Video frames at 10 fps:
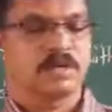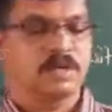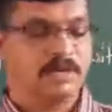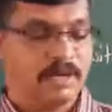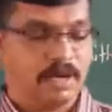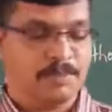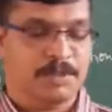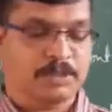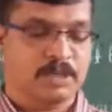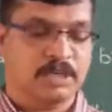giving
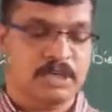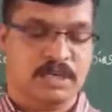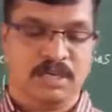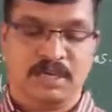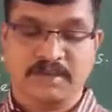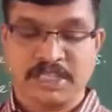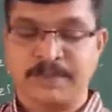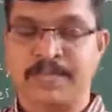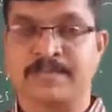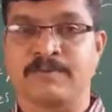opportunity,
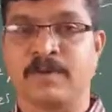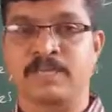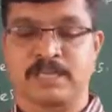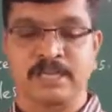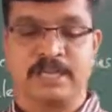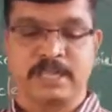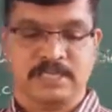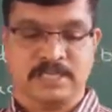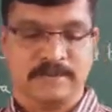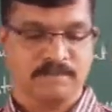giving space for studies,